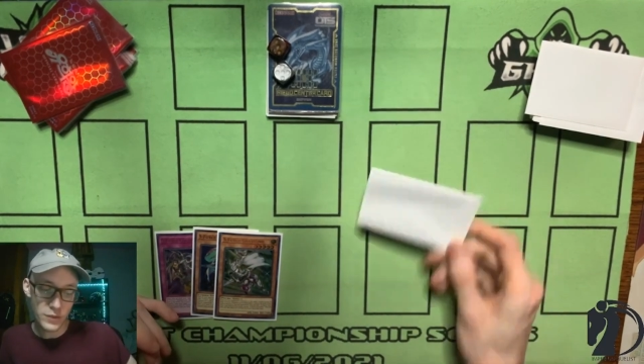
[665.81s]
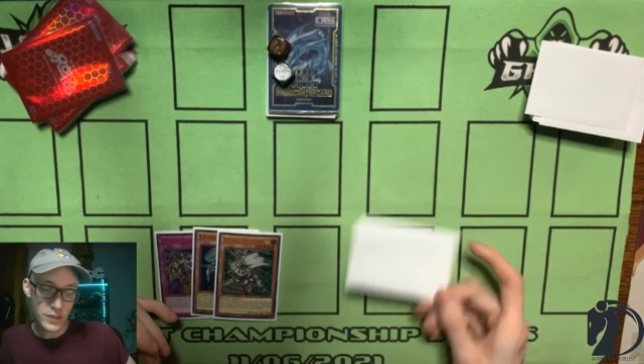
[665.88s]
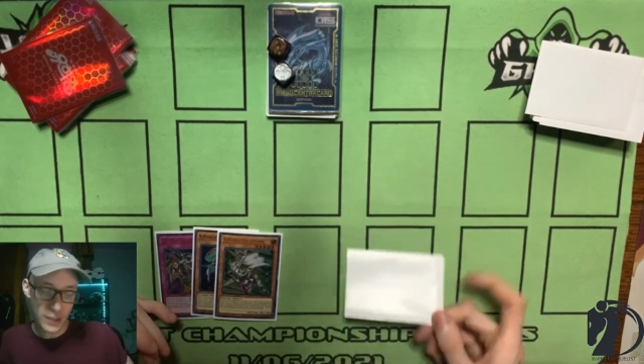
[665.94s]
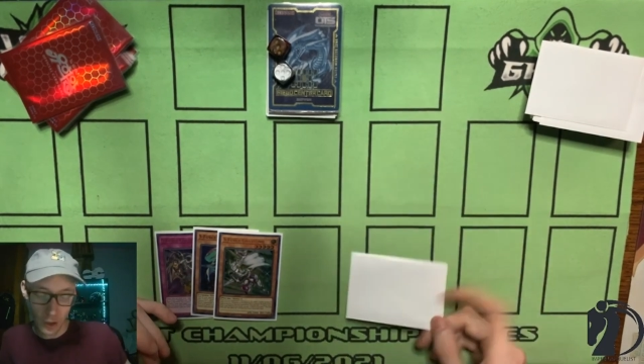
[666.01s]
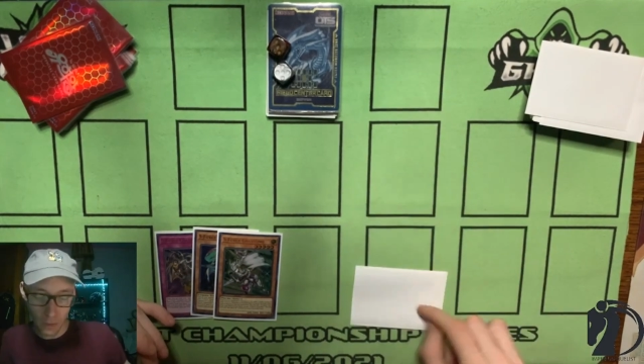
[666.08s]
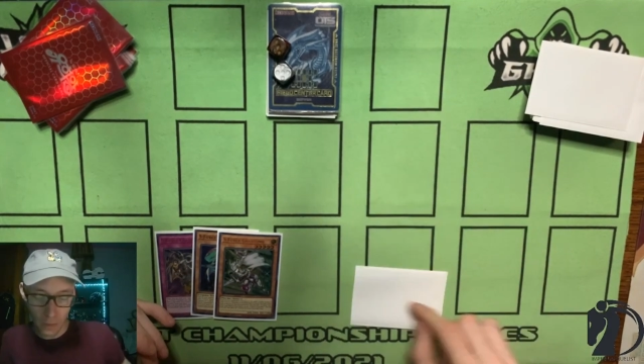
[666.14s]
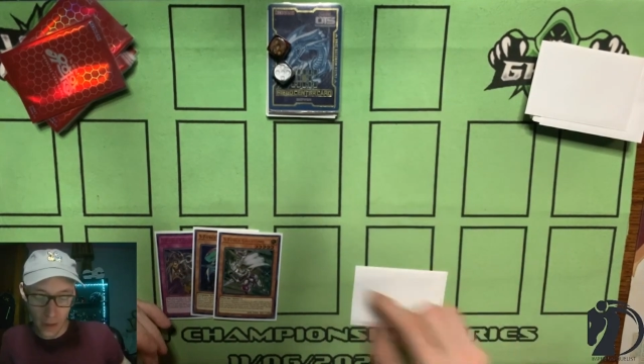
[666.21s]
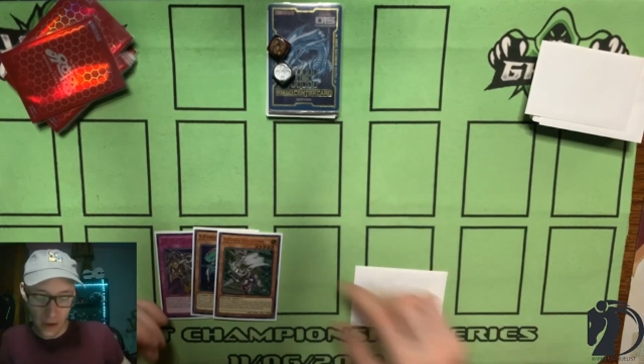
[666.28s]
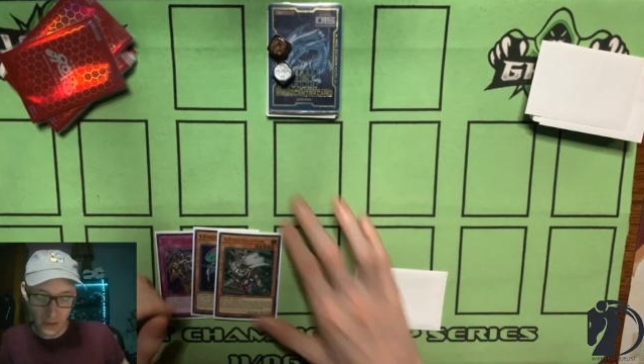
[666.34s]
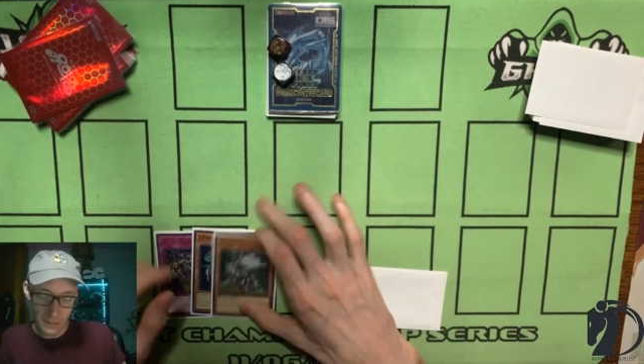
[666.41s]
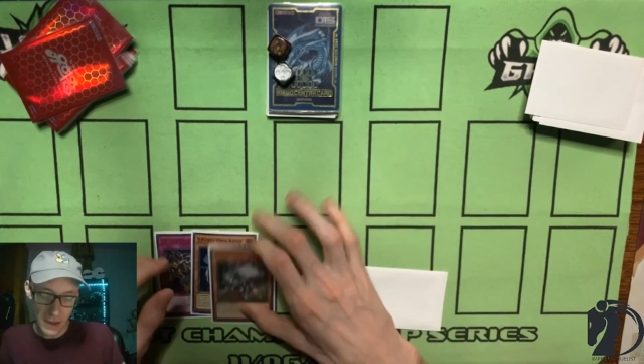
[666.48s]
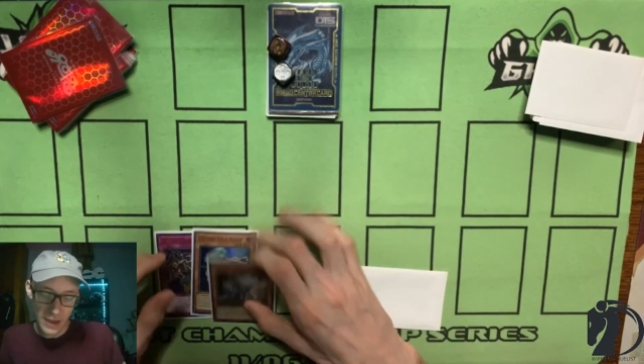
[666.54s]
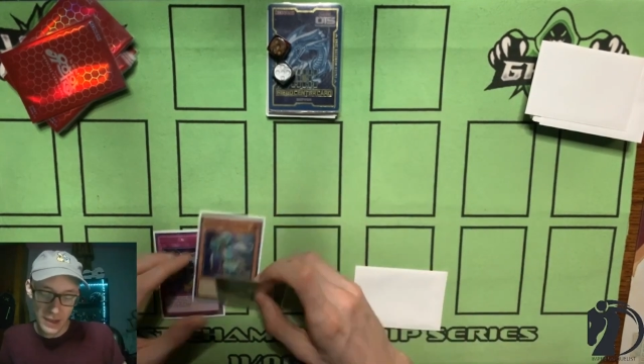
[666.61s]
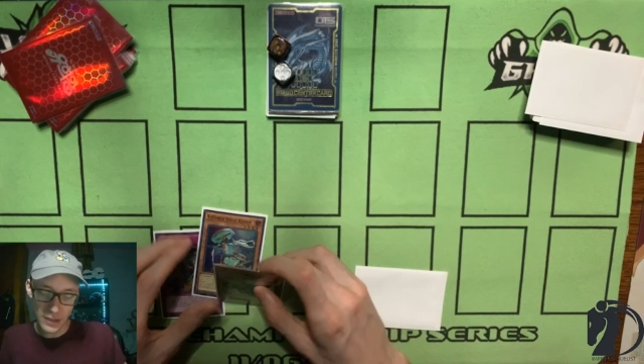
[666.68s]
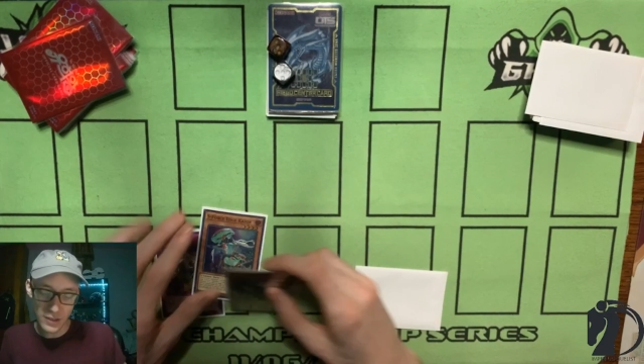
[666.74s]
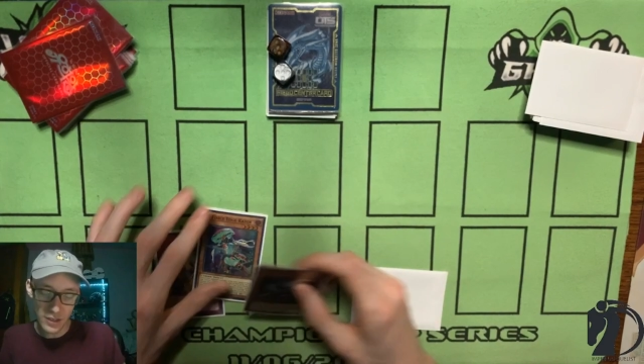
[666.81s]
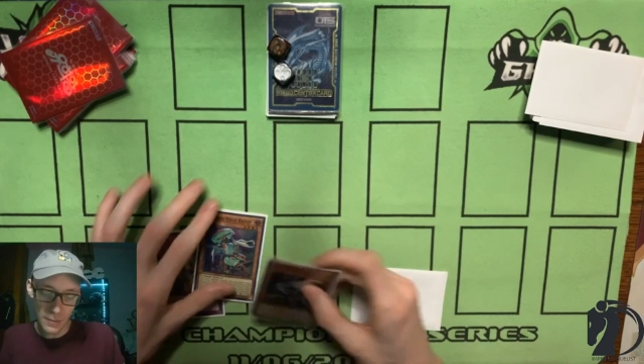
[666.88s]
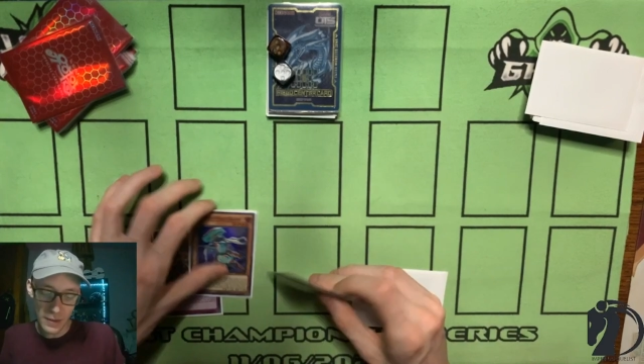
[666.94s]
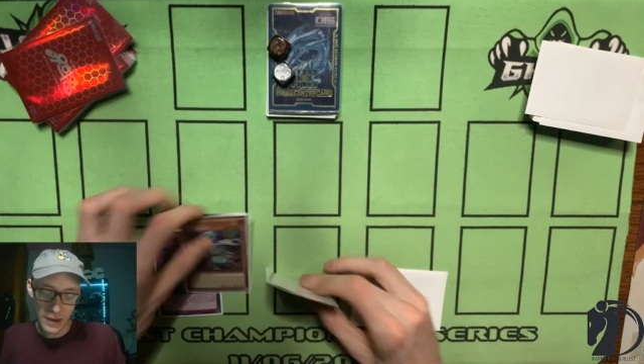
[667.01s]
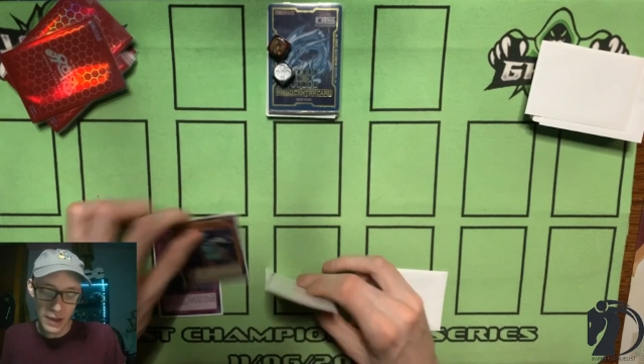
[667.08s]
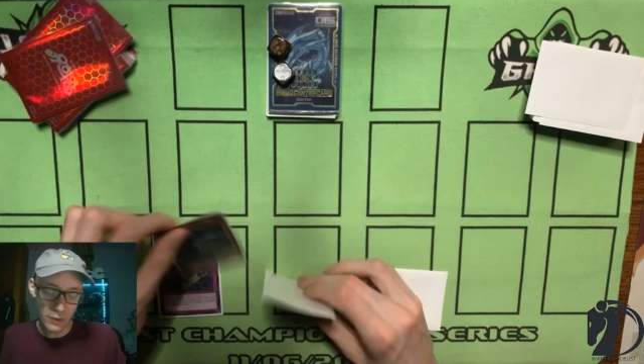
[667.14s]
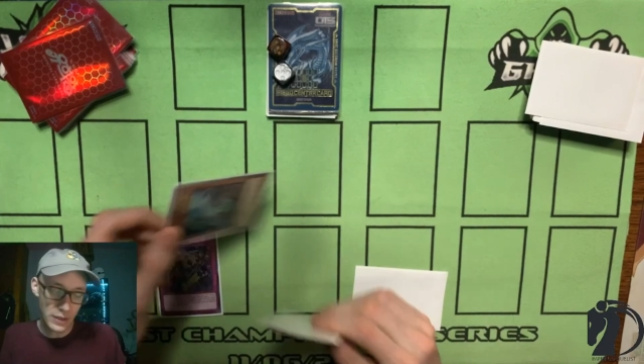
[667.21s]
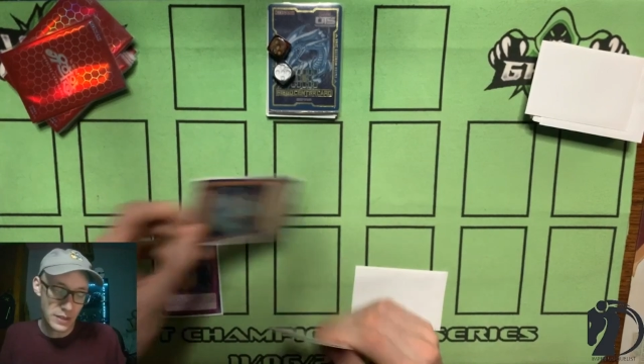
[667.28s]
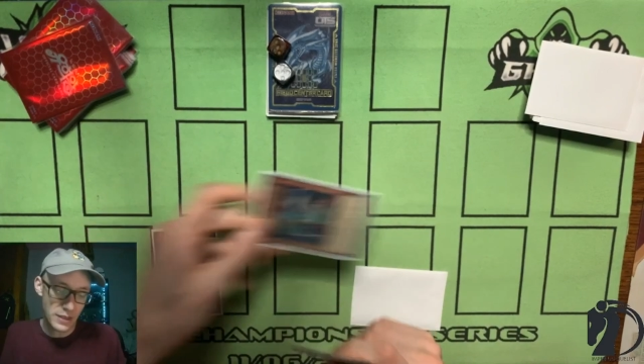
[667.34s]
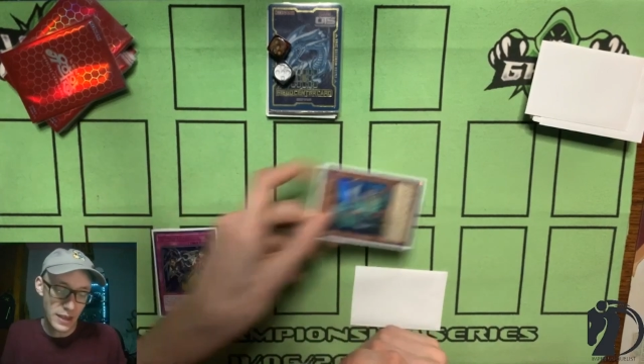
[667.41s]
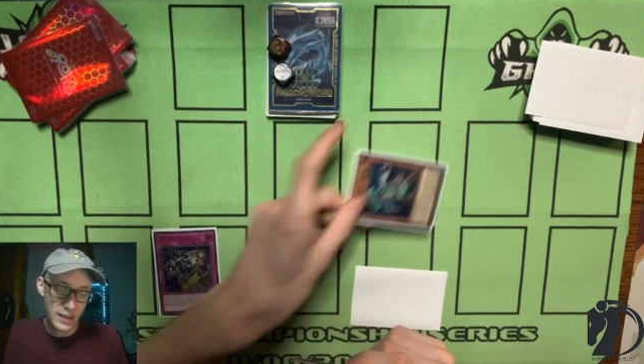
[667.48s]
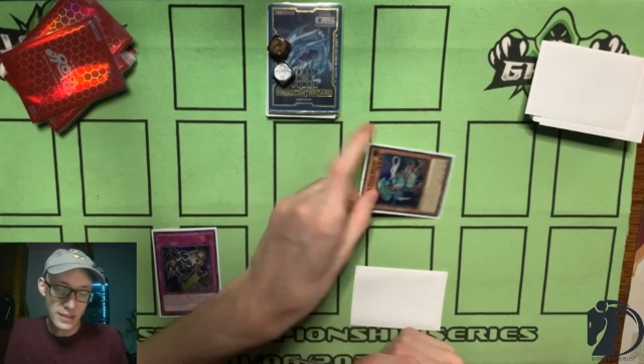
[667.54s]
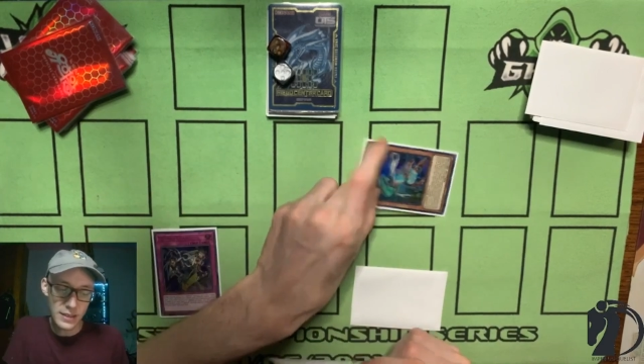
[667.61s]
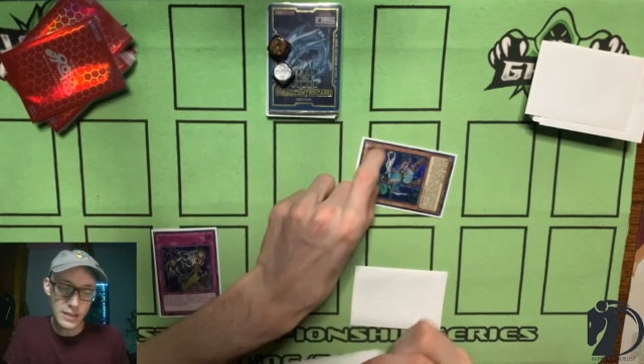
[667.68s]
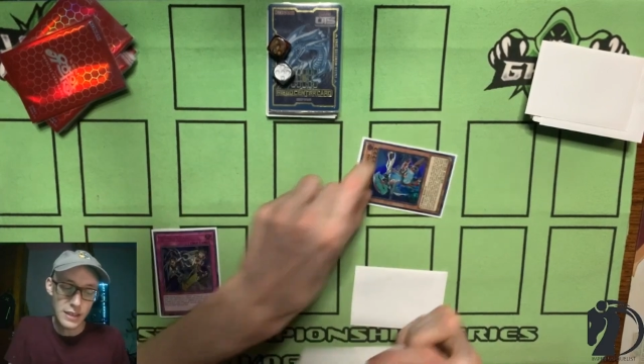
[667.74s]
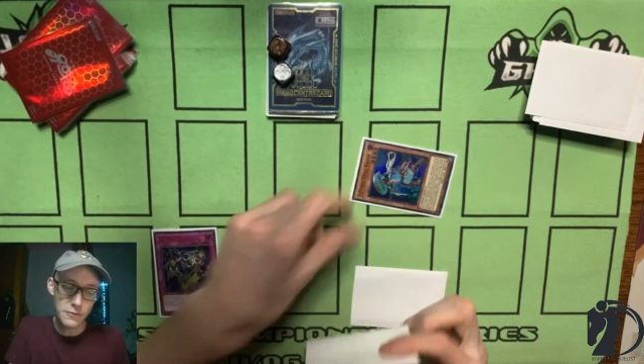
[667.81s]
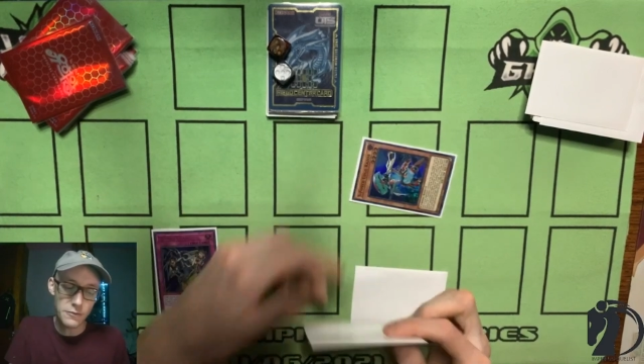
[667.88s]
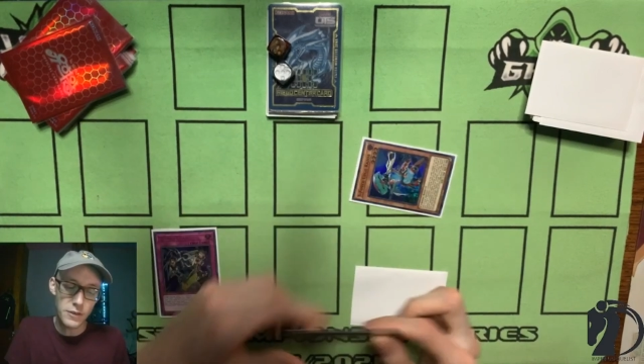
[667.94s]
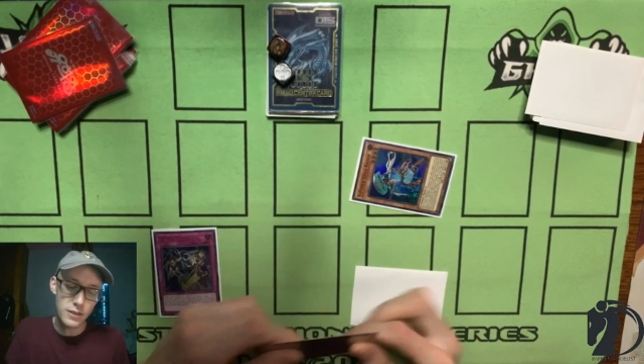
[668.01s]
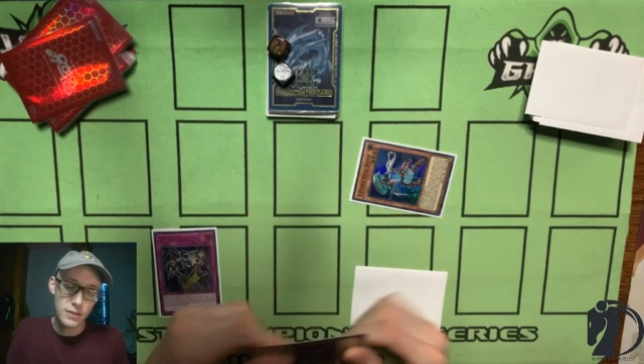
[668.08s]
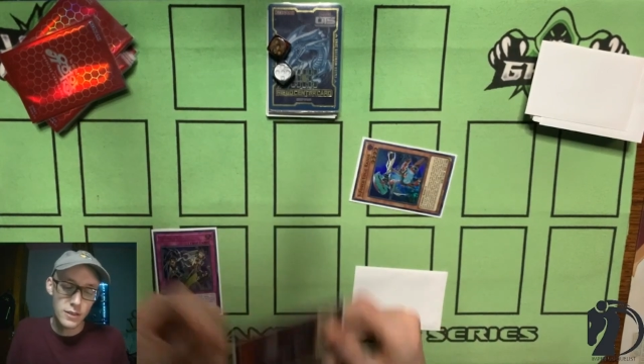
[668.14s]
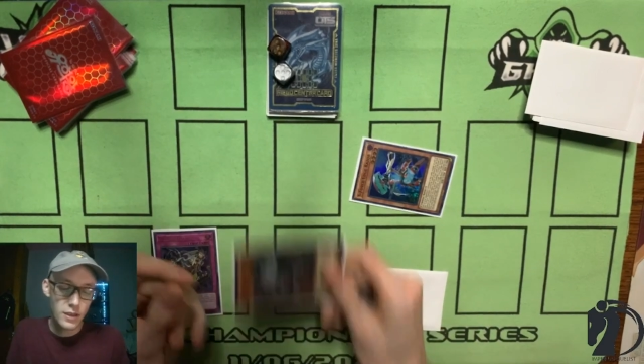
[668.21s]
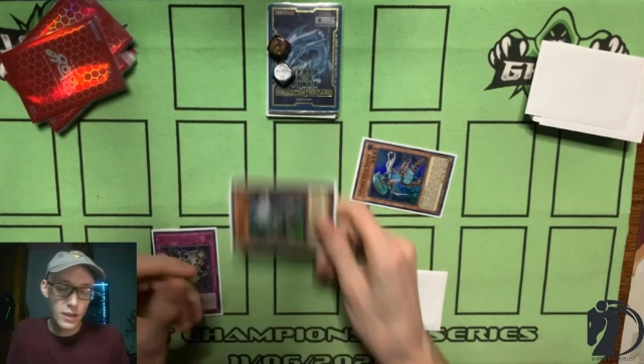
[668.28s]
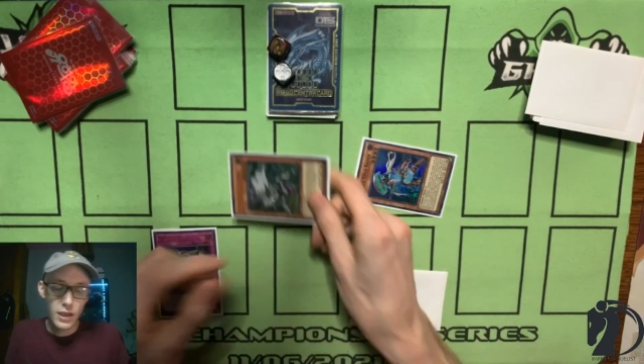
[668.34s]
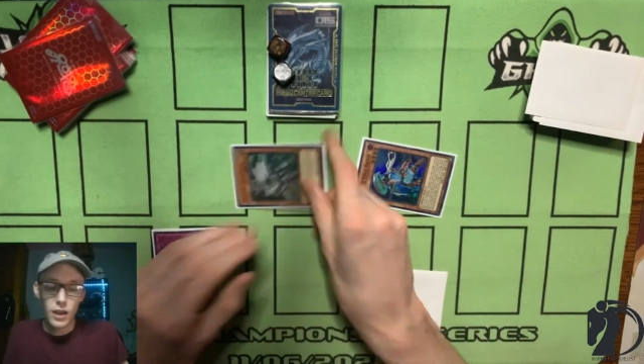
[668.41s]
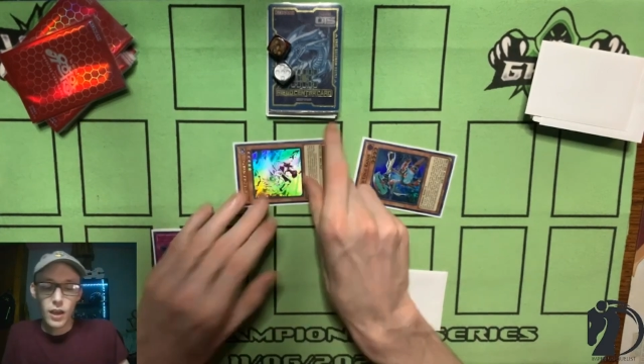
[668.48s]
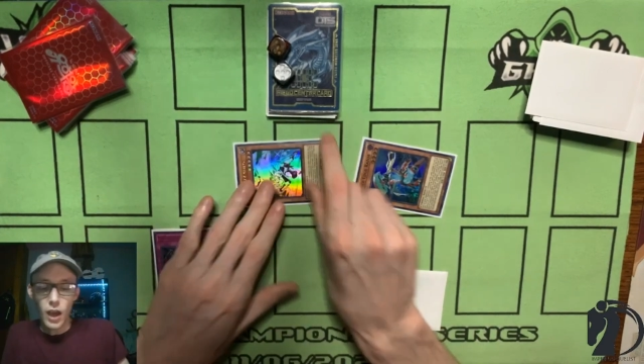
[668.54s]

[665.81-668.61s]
still bounce back and summon out these guys in defense,